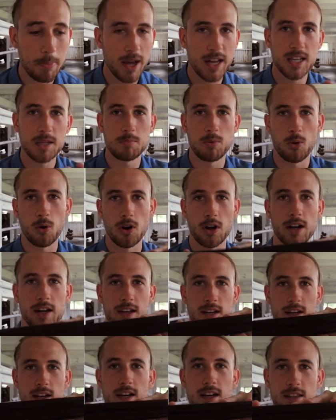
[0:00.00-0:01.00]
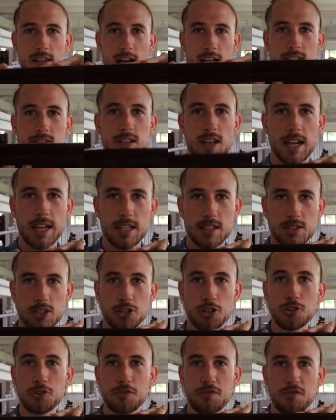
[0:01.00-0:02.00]
penny board. That's like
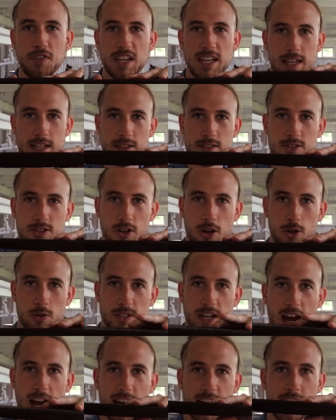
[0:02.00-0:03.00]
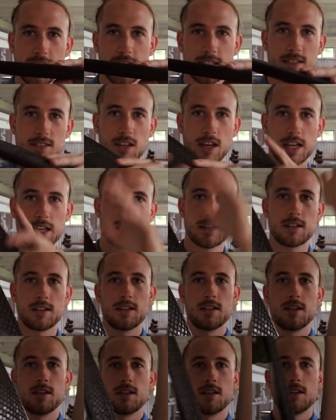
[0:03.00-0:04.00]
2 feet. It's so tiny. It's like
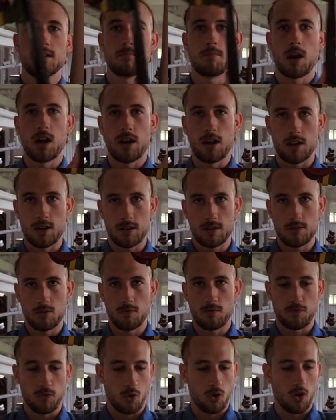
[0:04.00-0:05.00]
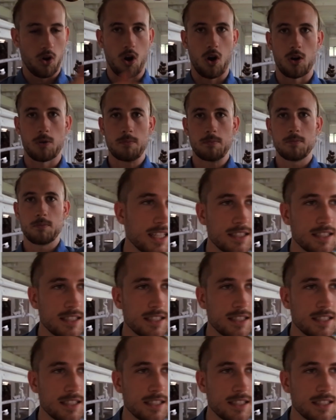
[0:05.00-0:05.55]
my forearm.